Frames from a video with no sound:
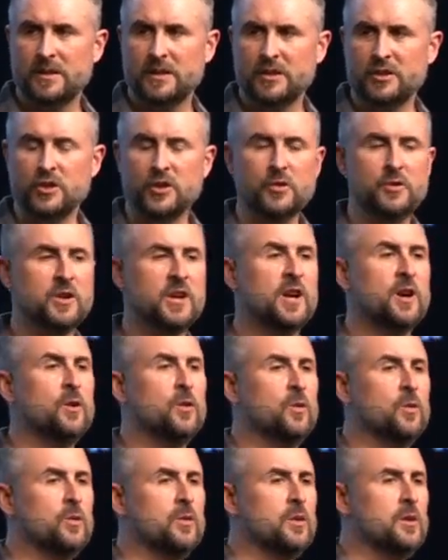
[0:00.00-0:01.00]
You
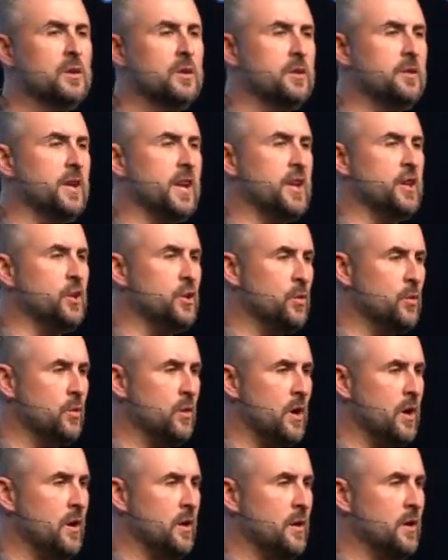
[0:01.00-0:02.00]
know that
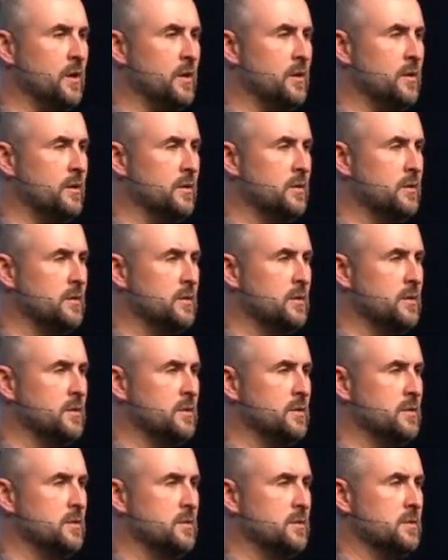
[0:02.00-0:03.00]
you are
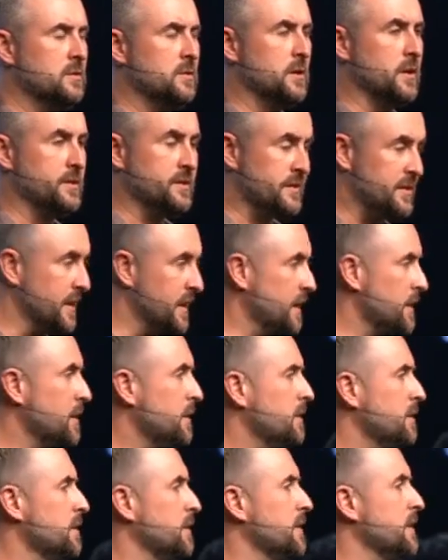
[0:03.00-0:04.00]
a
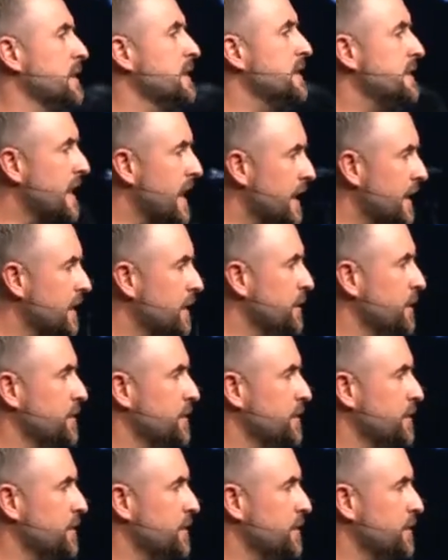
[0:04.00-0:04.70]
sinner, dead in your